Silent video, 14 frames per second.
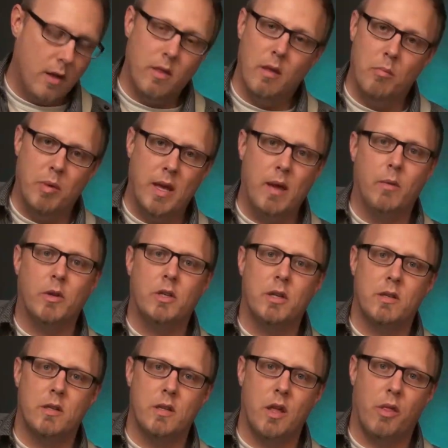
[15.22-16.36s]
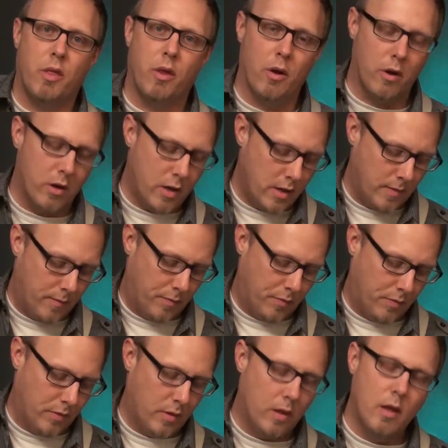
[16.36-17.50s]
the B, which is the third,
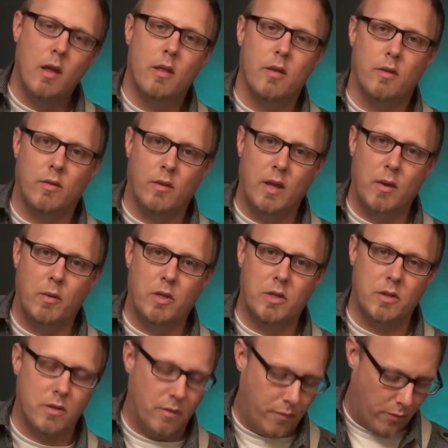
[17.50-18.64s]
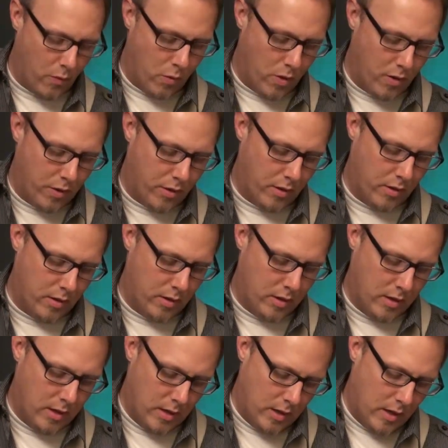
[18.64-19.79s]
the C, which is the fourth,
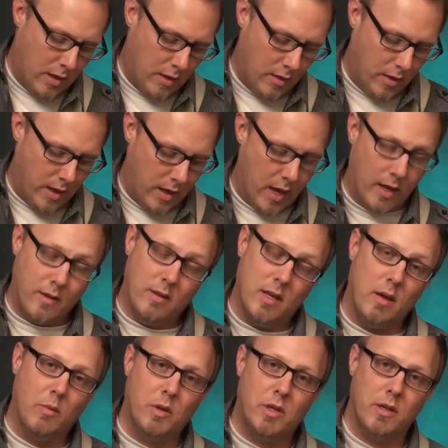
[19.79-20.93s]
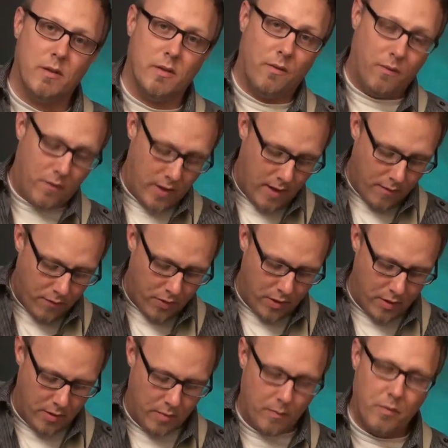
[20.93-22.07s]
the D, which is the fifth,
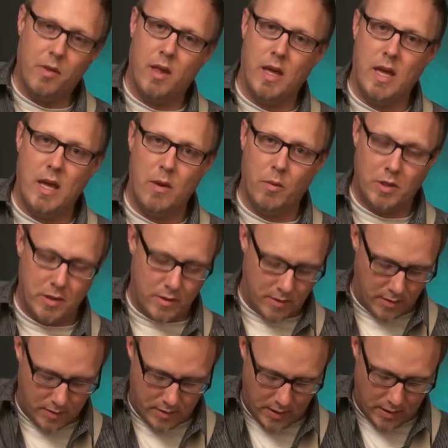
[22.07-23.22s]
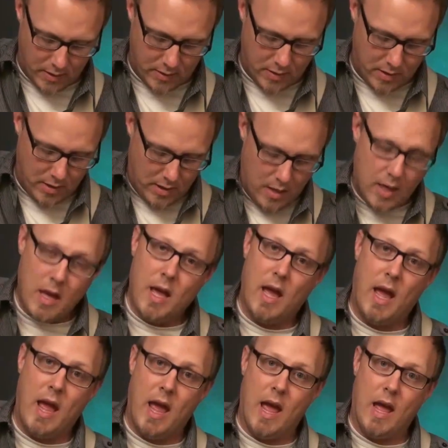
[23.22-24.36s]
the E, which is the sixth,
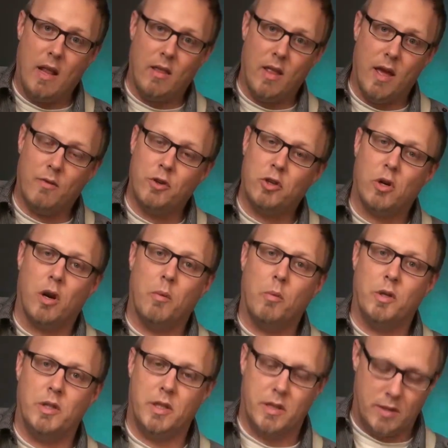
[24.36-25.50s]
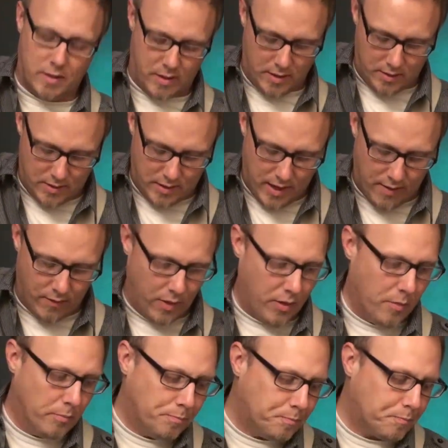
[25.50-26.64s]
and the F sharp, which is the seventh.
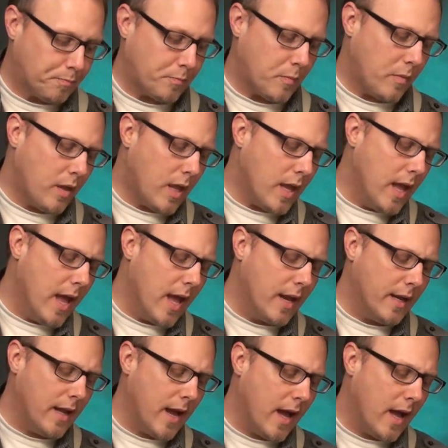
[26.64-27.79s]
And